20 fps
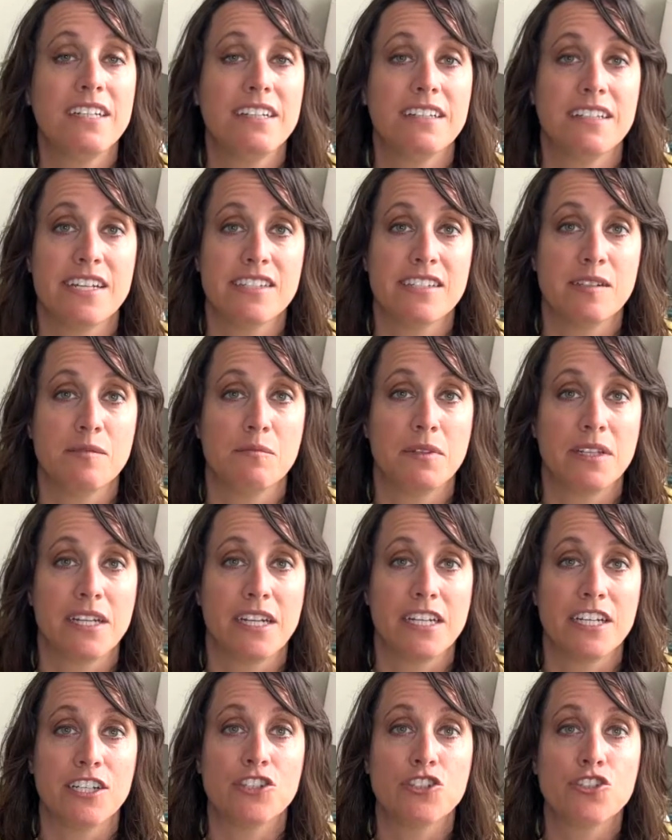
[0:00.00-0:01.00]
lesson
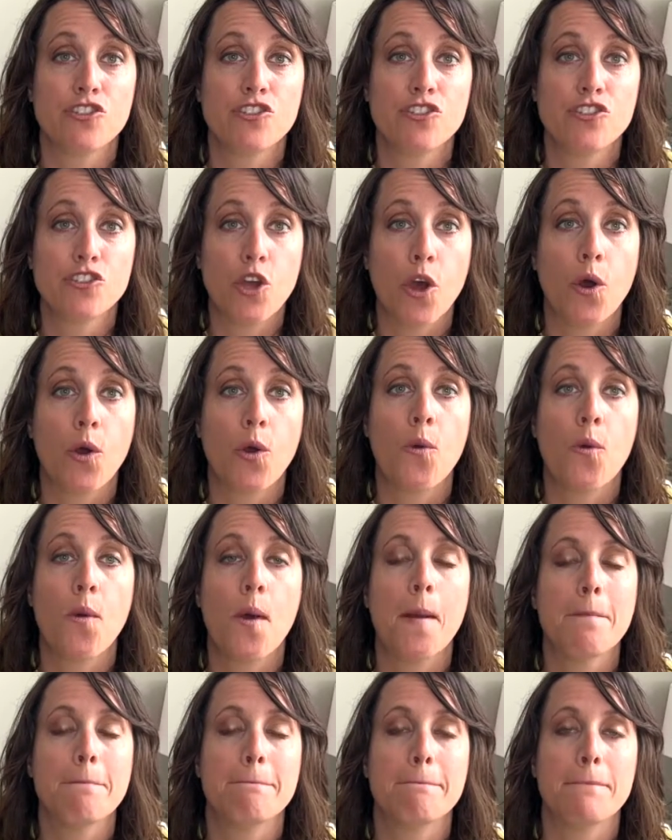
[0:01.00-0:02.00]
planning
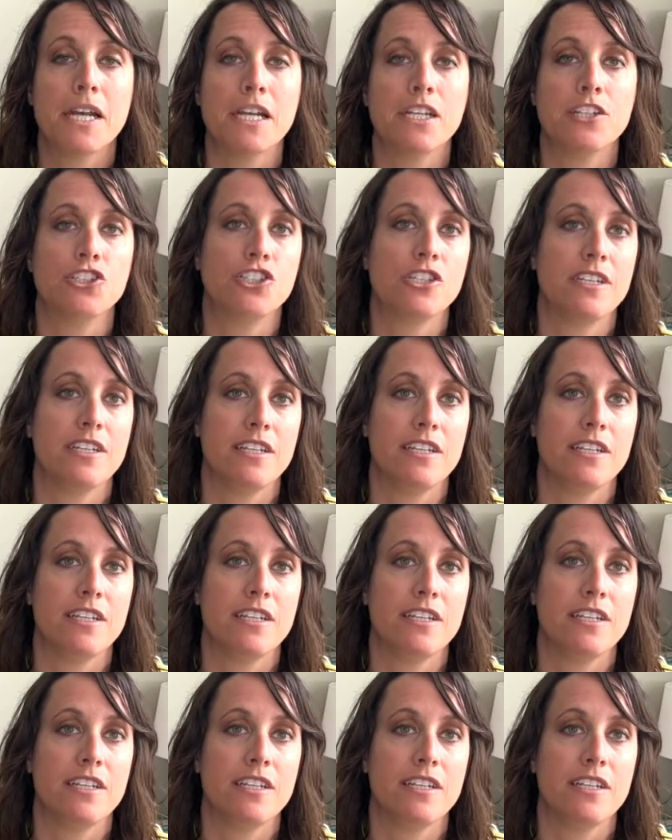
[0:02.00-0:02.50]
so much